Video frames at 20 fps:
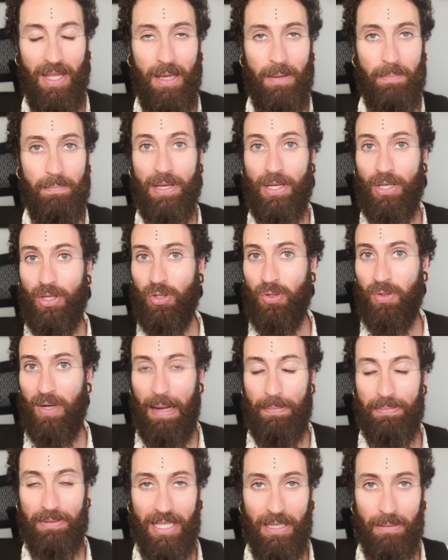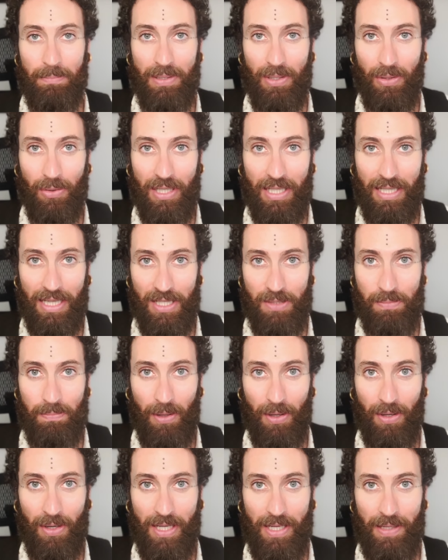Being trapped in a building that's
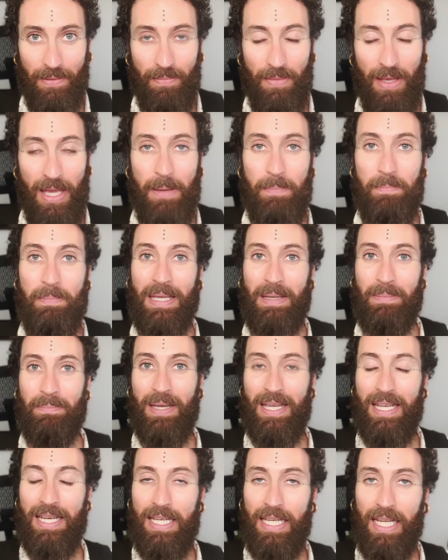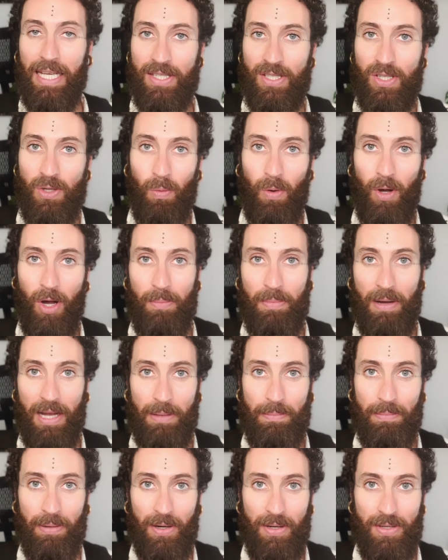burning, being pinned against a wall by
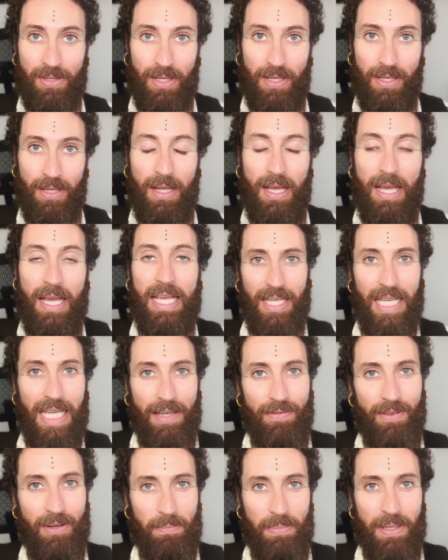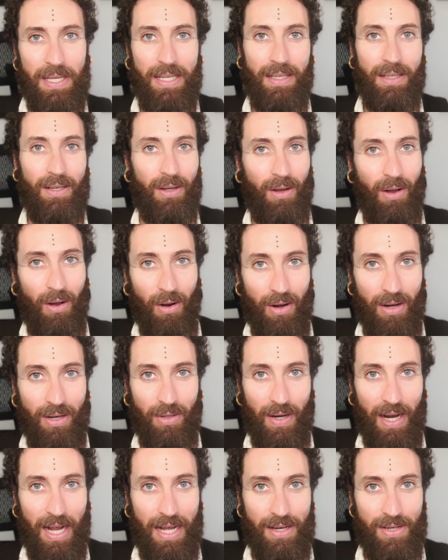a person, even being in a car
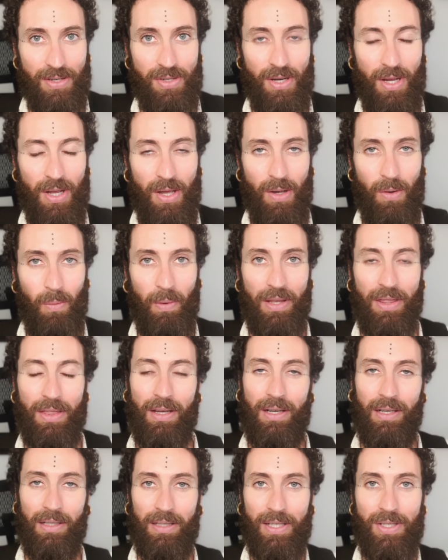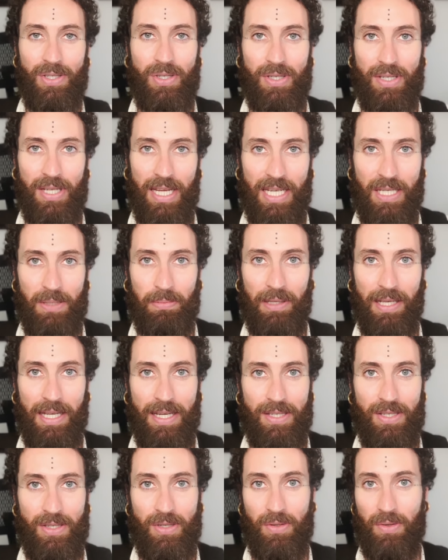crash when the collision takes
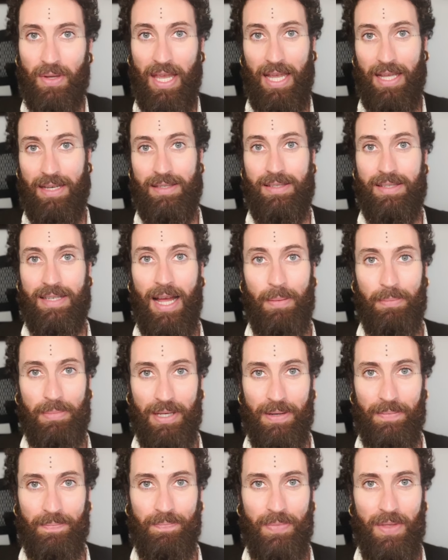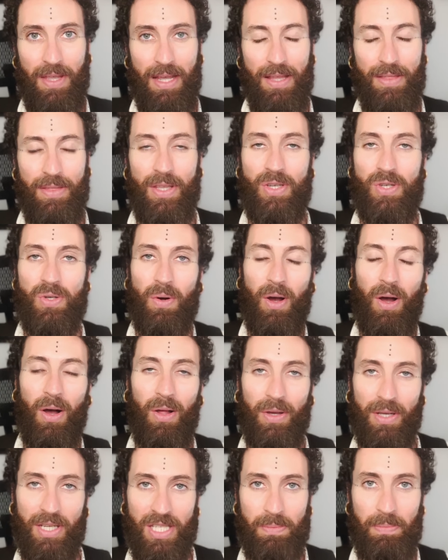place and you can't stop it. These are
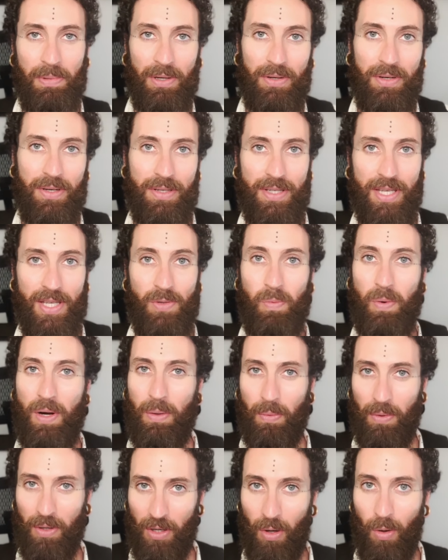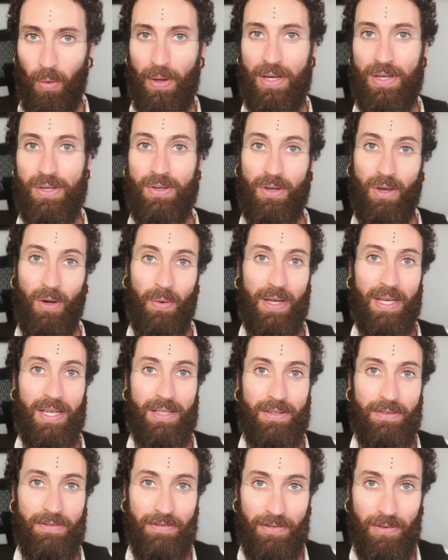all experiences where we're going to go
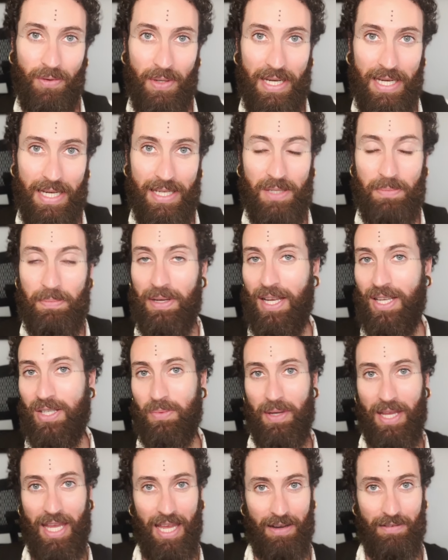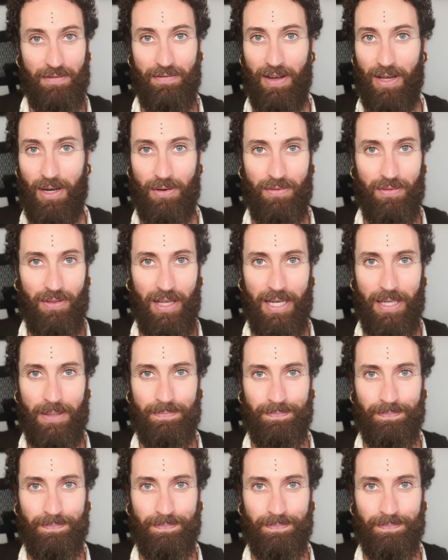into freeze because we can't fight or flight.